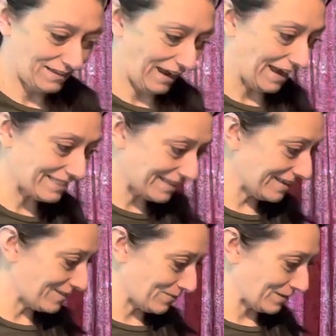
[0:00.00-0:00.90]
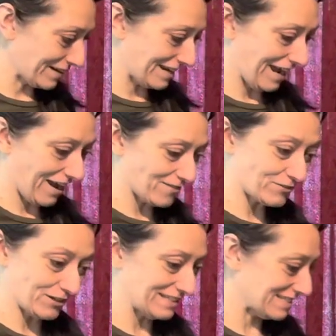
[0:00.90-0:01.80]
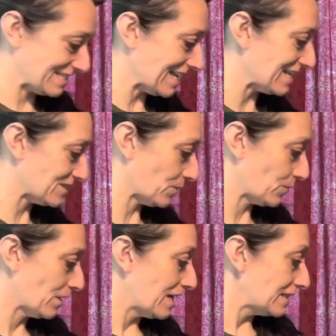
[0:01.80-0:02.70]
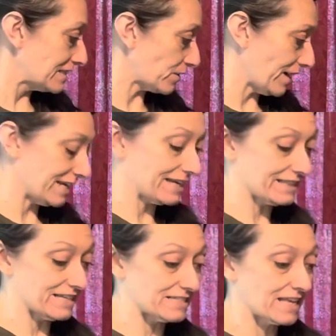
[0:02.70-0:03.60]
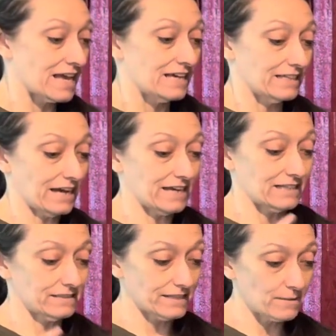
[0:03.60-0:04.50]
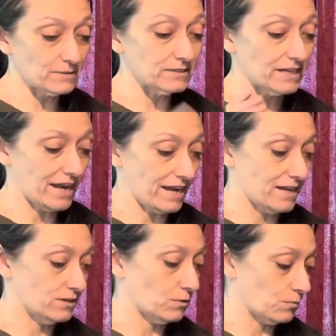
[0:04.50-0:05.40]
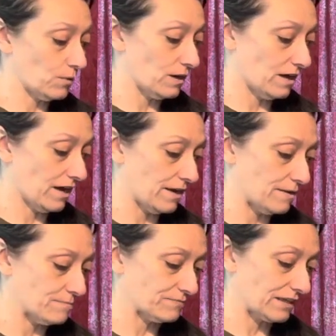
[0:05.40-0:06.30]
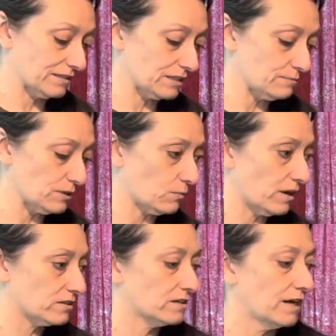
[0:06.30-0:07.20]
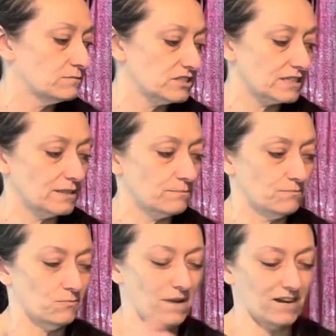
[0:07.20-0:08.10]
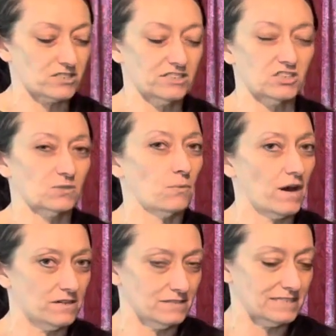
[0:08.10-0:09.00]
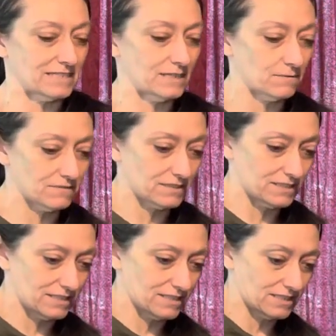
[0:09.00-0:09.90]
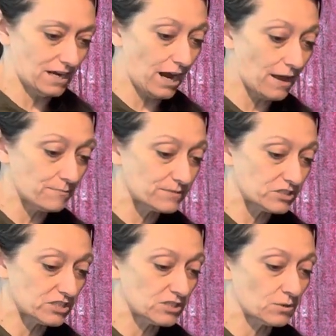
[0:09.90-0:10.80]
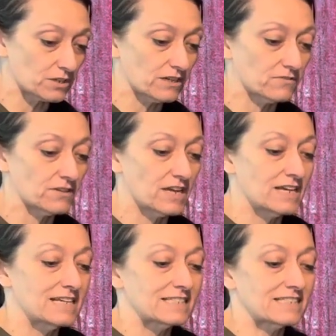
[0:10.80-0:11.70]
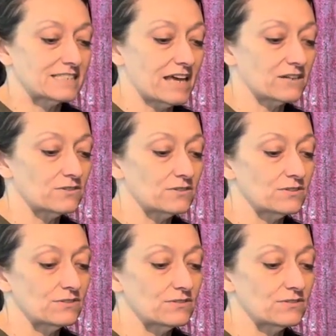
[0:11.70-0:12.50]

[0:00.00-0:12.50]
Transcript: I think we're going to have great success. So let's go ahead and get these uh, labeled and um, a little bit of water. I'm just going to actually just water the tip tops, just sort of settle